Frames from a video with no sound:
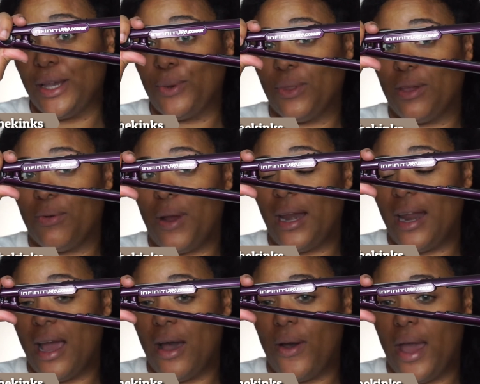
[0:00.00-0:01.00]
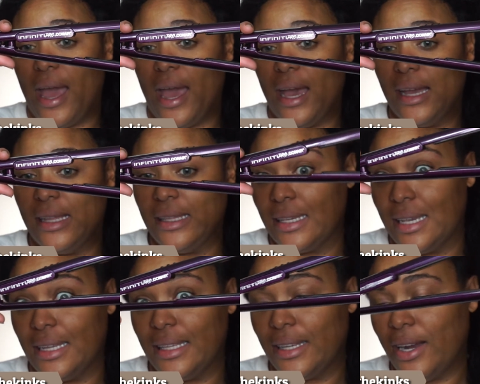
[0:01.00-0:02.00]
with it right now and
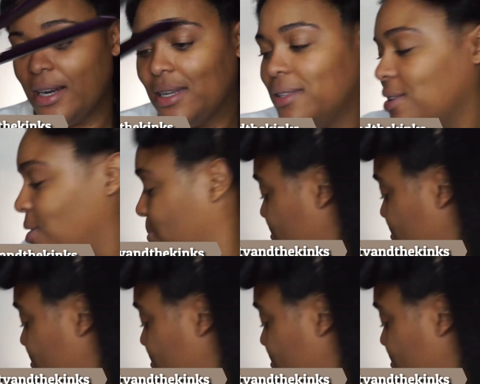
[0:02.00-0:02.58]
get started. So